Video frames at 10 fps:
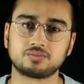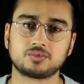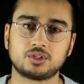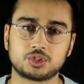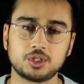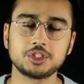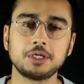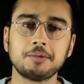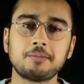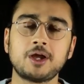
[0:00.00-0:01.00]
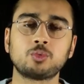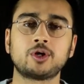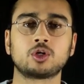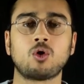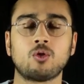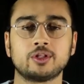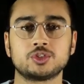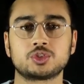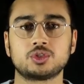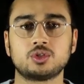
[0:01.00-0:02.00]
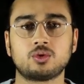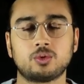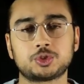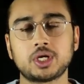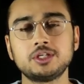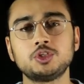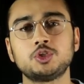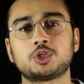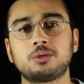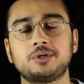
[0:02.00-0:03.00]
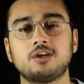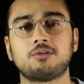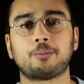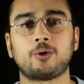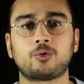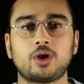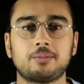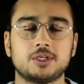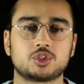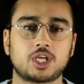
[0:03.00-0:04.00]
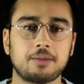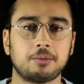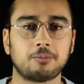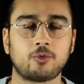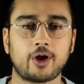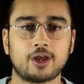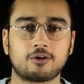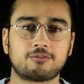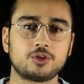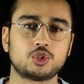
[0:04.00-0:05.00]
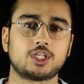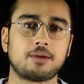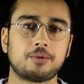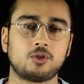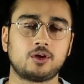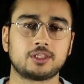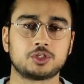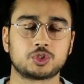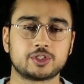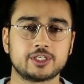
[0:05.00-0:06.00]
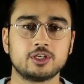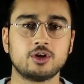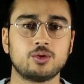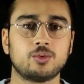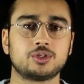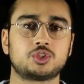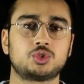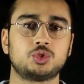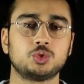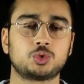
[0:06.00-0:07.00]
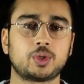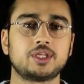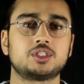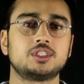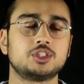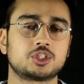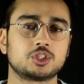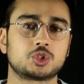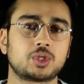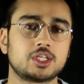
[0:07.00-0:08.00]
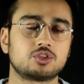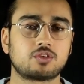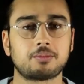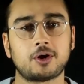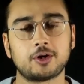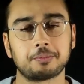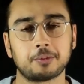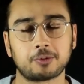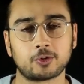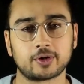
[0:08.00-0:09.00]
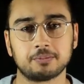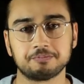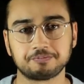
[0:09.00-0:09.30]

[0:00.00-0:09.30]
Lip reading: So let's keep in mind what our goal is. We're trying to determine if a program is typable, and our first step along that journey was to create these constraints from our input program.